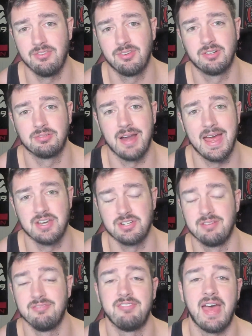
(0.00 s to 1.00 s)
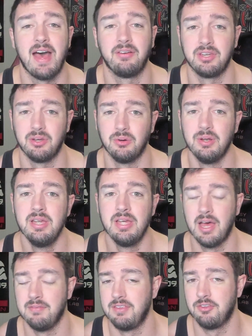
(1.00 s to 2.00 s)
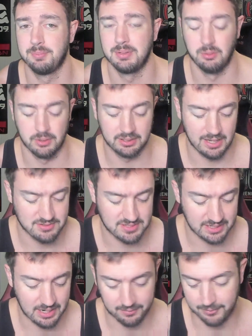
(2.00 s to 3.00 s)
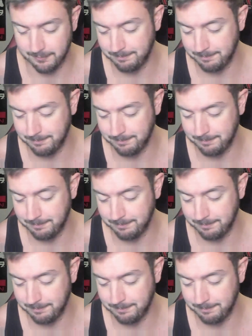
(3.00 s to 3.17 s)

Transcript: crash, and value of this pre-workout together.